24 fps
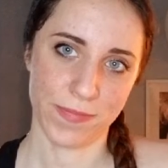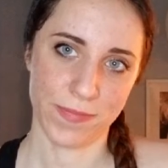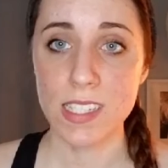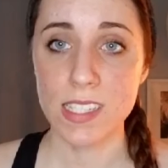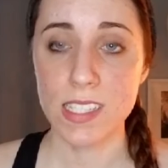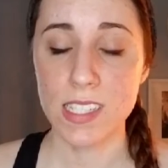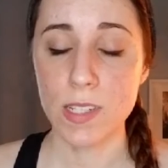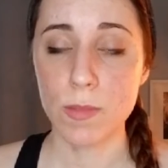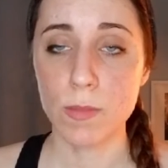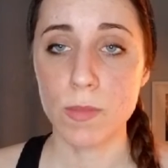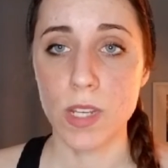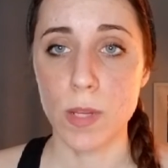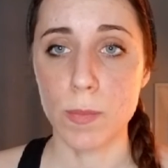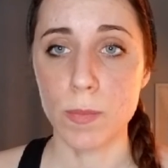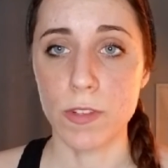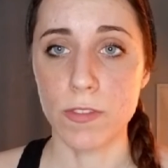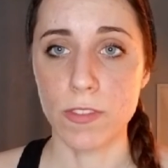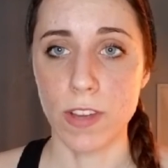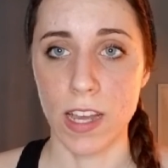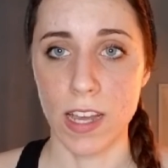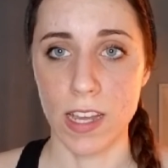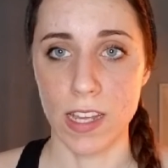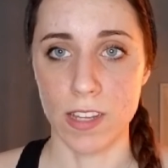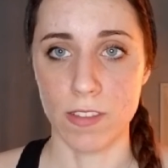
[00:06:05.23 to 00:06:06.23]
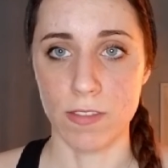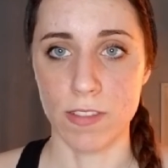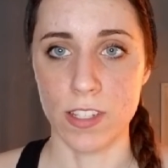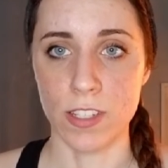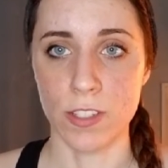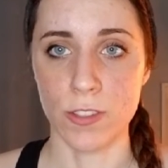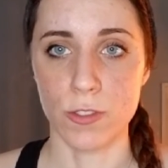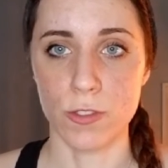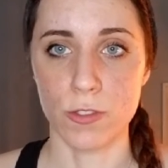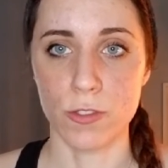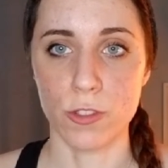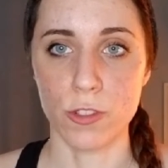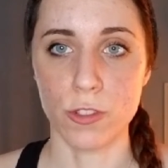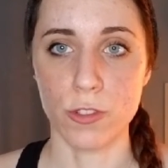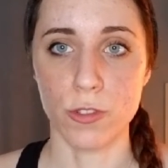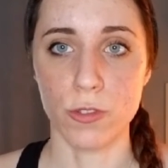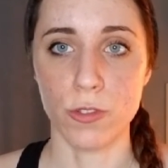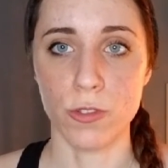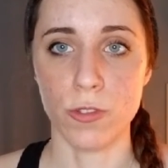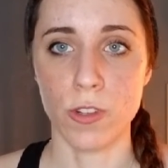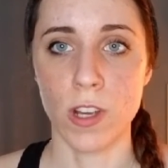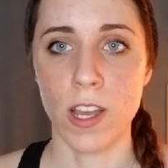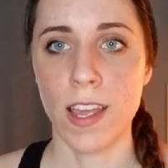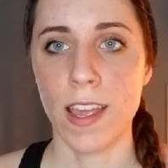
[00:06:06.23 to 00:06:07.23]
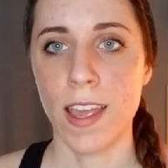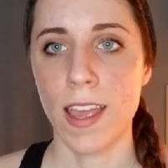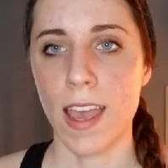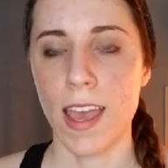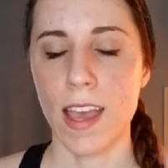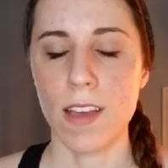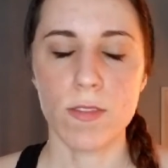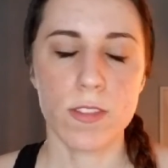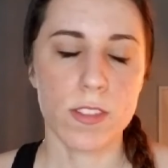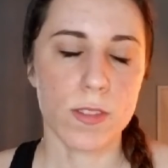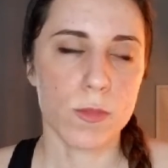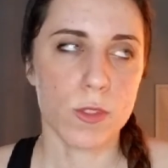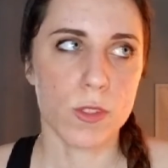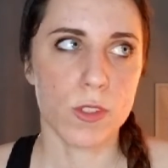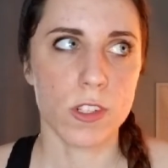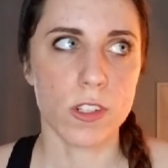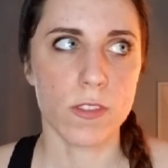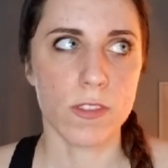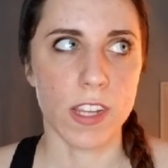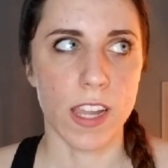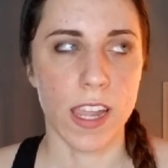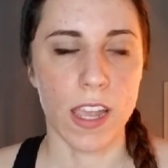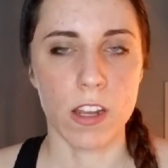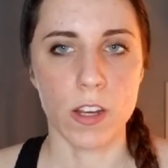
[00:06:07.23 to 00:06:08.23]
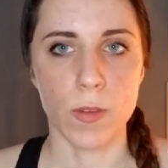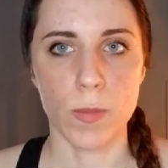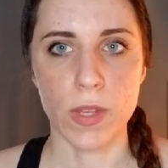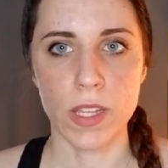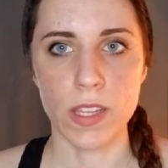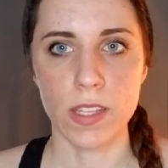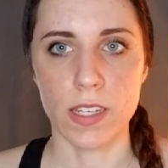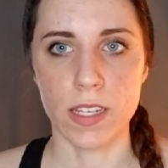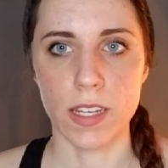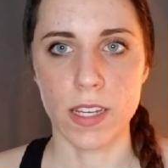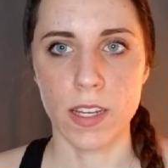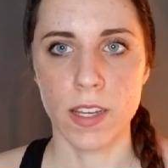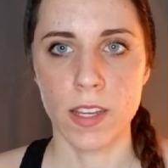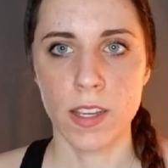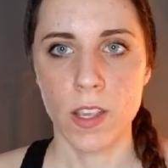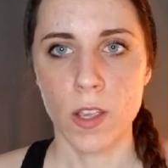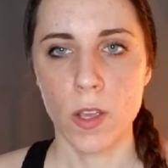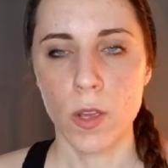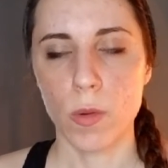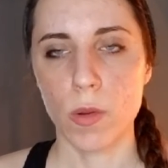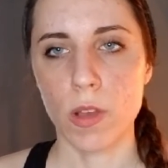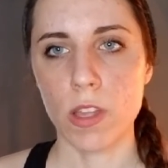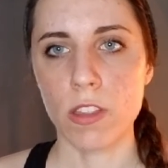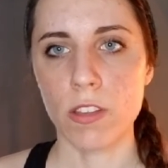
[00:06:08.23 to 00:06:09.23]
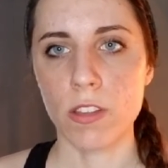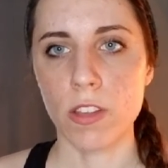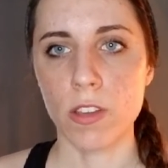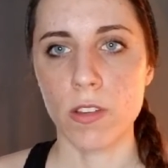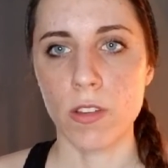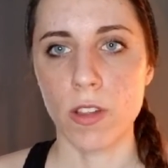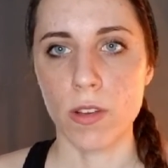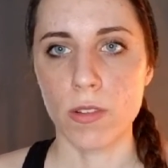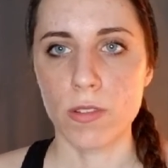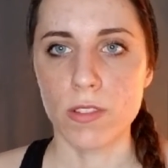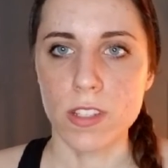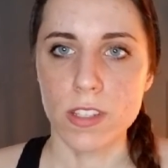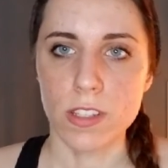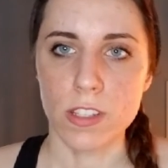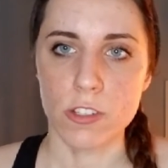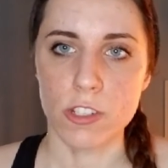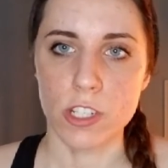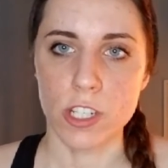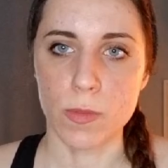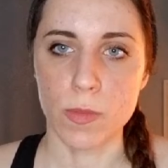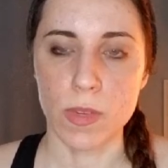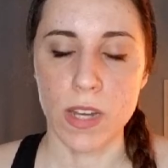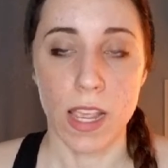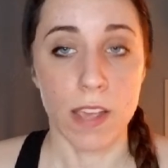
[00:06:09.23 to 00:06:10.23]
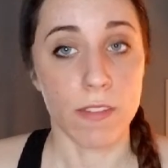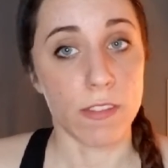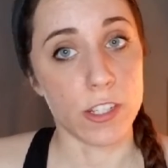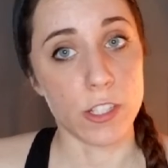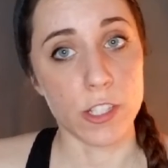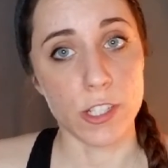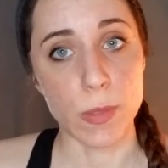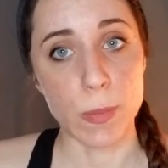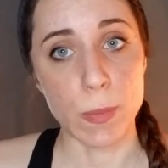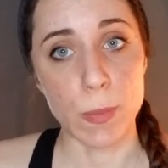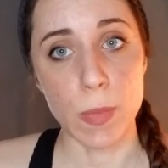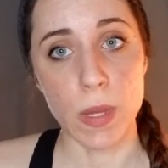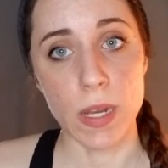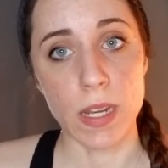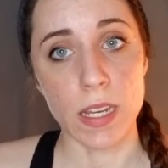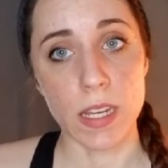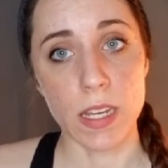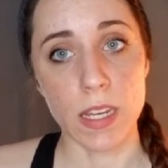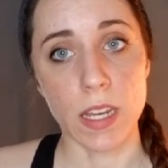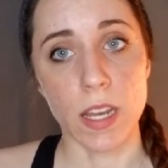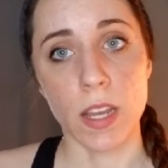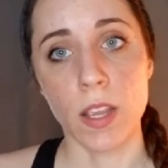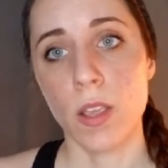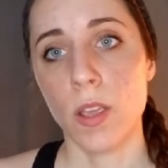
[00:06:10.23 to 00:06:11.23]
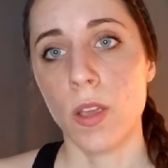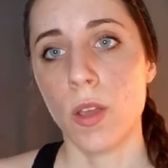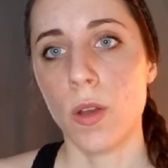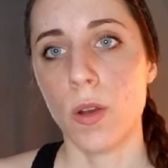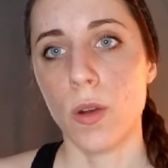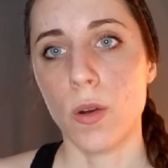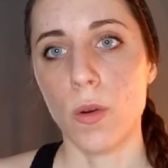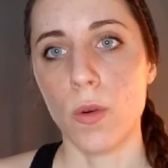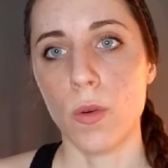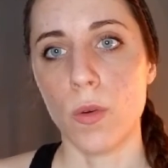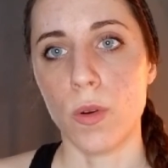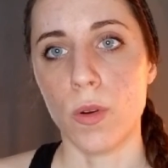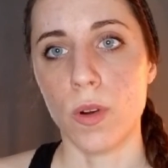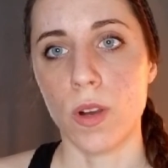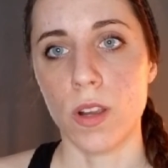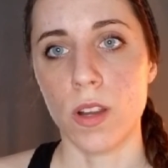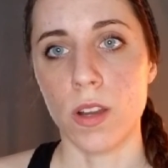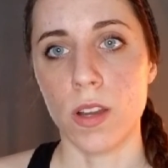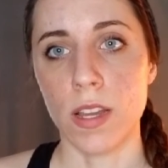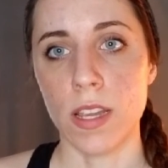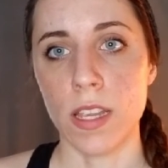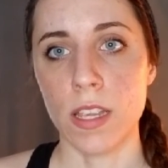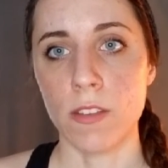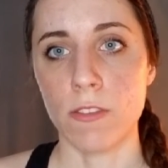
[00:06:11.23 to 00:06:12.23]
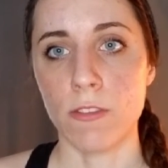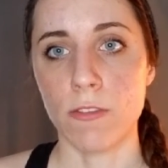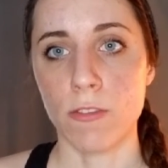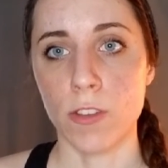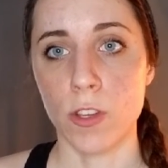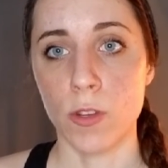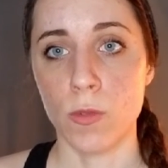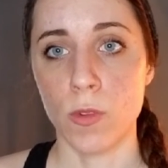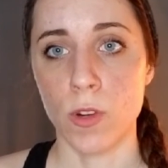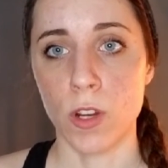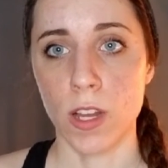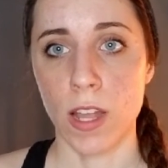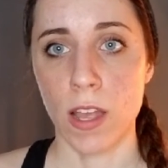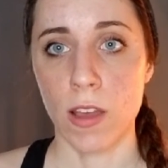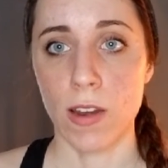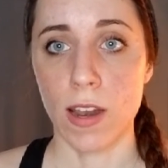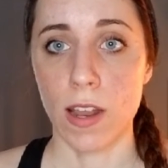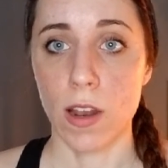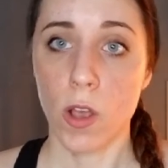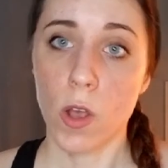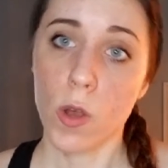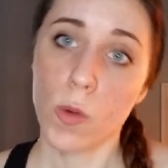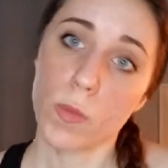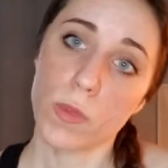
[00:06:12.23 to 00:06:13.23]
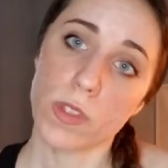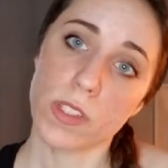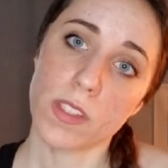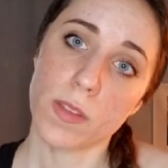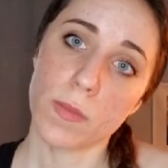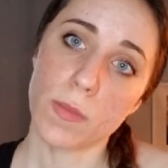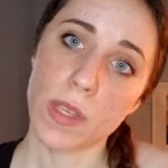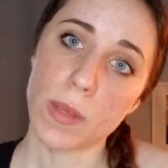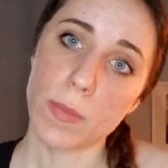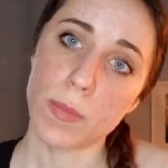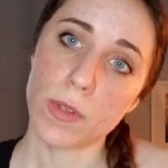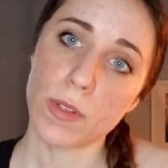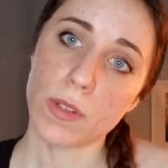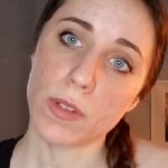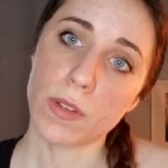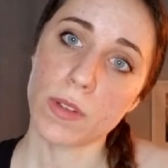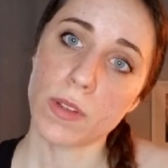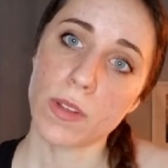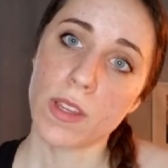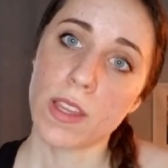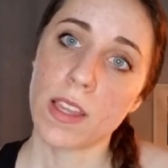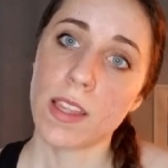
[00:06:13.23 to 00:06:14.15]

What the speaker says: Tip number 5 is to have some sort of accountability, whether you go to the gym and have a gym buddy or if you work out at home with some people.